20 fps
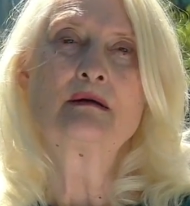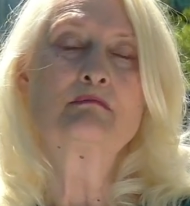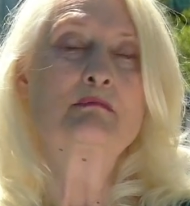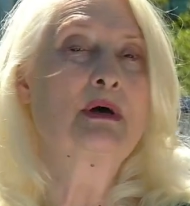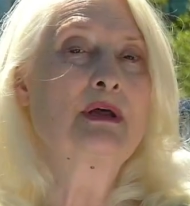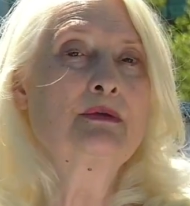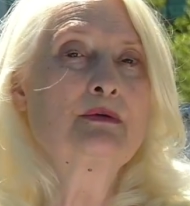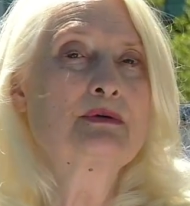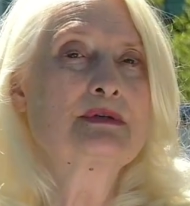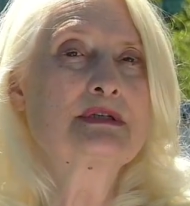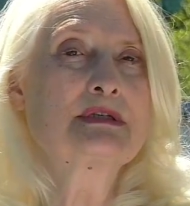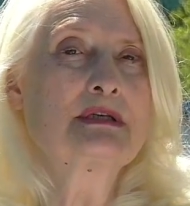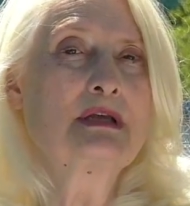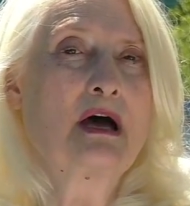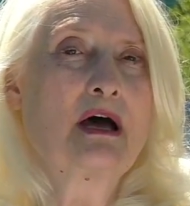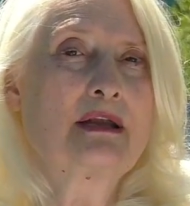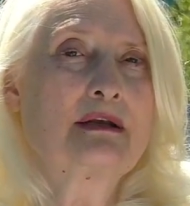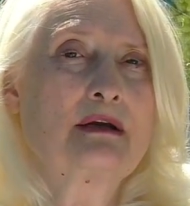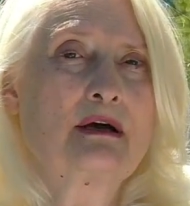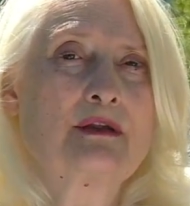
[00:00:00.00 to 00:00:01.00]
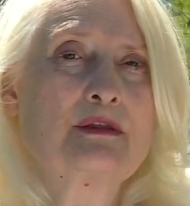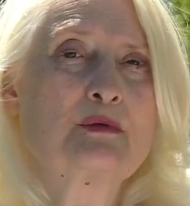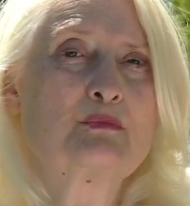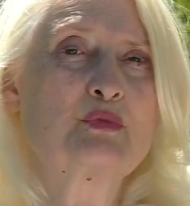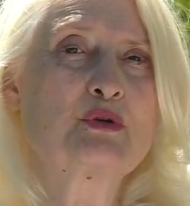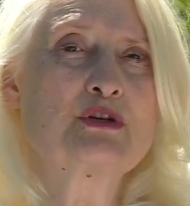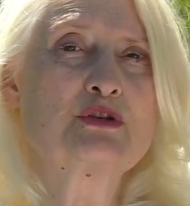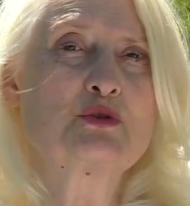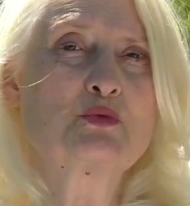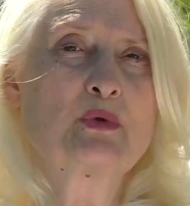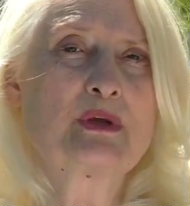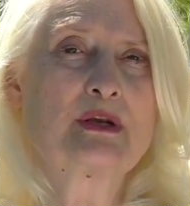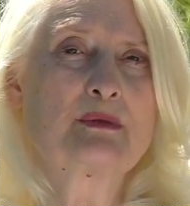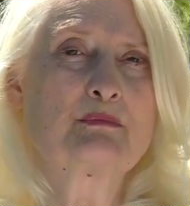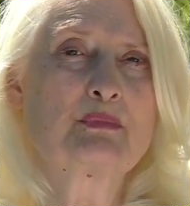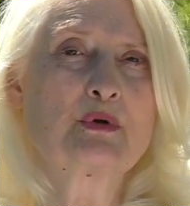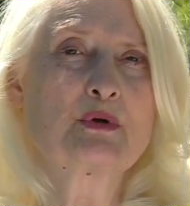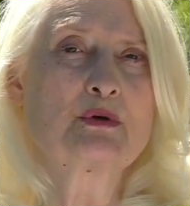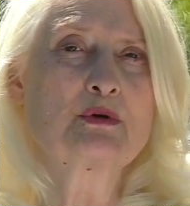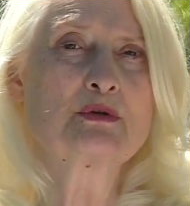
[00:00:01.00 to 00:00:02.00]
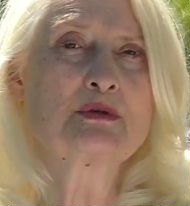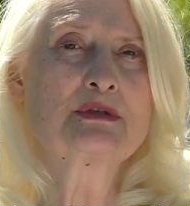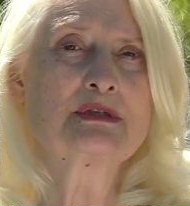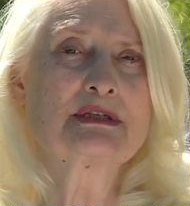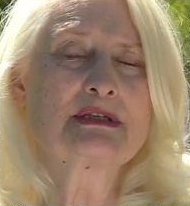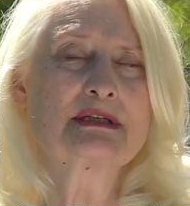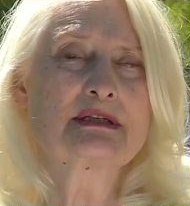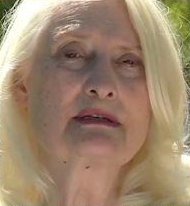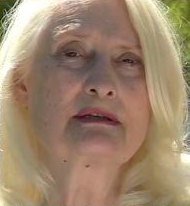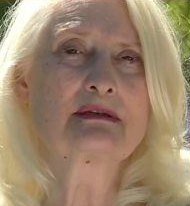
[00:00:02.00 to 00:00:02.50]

Mother is not on the bridge when it burns.